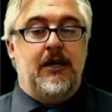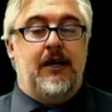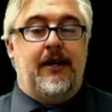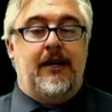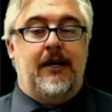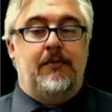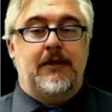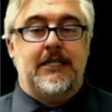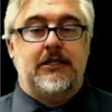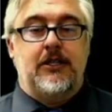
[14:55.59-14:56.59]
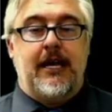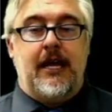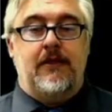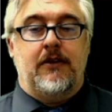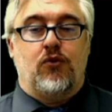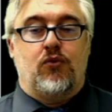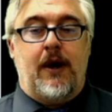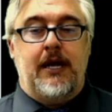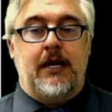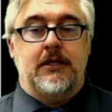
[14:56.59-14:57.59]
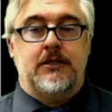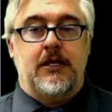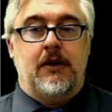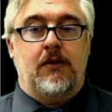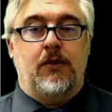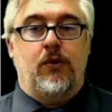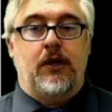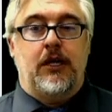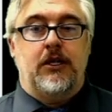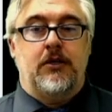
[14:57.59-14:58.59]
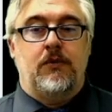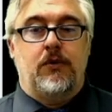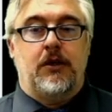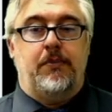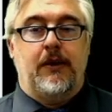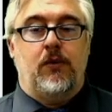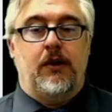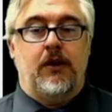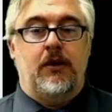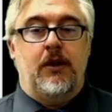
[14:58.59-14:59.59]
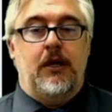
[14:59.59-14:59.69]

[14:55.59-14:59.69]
Let's look at the gradients here, and we're gonna pick one